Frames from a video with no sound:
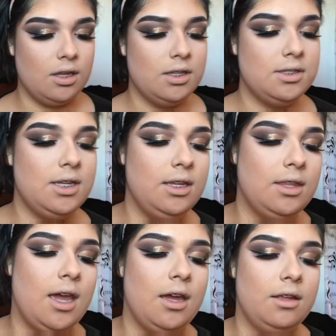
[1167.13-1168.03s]
and take
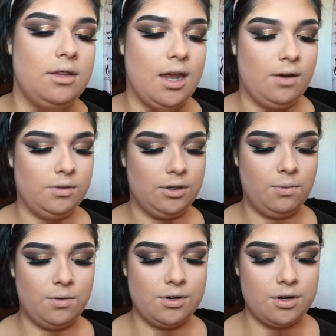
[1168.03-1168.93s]
that on the outer
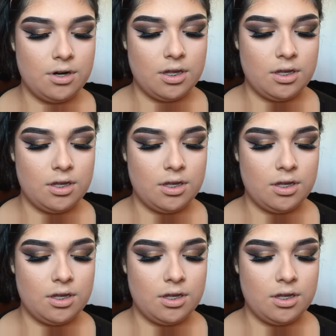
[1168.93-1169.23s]
corner.